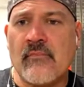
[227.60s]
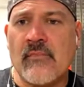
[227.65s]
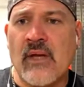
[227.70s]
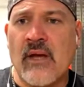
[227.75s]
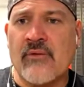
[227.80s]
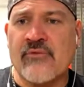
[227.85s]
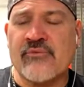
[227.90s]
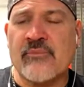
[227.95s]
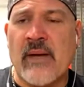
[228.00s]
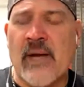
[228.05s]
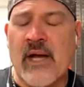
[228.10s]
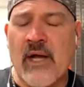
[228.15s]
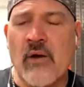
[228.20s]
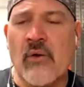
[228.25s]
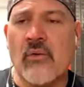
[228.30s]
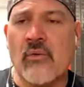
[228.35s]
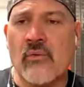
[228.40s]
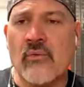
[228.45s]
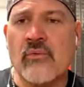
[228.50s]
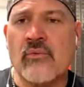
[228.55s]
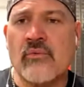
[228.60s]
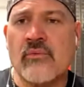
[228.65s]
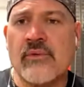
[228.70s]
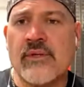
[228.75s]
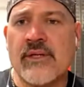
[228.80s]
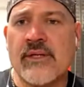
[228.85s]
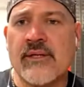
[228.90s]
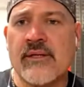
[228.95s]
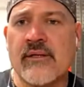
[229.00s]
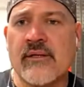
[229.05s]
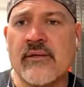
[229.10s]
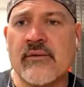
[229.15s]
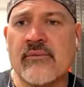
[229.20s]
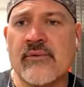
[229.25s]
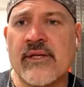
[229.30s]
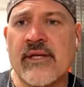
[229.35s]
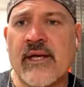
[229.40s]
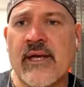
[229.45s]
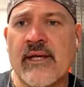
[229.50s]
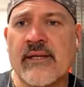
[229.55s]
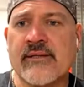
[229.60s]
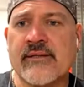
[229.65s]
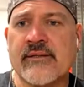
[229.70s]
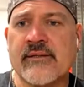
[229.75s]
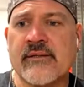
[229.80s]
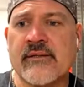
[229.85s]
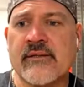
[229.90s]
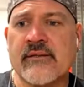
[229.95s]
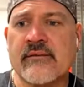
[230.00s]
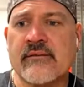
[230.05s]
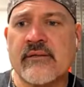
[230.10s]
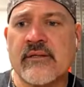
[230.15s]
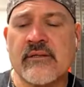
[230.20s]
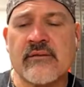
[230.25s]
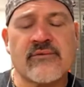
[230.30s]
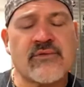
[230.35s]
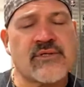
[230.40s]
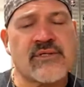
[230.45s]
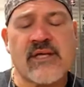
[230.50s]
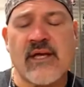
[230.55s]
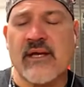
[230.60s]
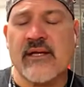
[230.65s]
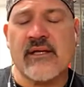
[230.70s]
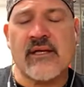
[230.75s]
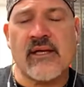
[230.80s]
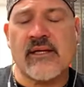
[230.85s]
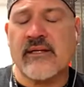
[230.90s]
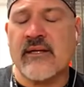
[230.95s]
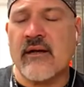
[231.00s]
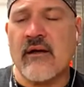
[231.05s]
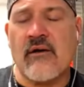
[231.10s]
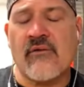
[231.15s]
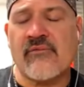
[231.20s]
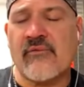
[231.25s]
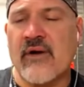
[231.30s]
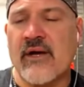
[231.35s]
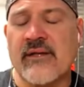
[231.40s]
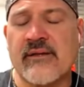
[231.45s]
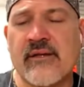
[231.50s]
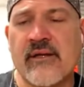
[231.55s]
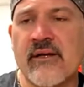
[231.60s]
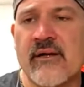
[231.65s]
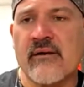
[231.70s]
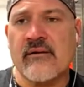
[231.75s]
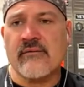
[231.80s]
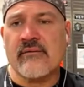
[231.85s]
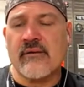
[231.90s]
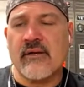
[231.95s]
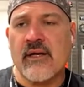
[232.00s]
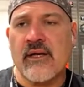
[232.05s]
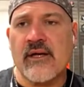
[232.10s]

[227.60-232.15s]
that was my goal and uh, we got uh, you know just kind of kicked it off right there.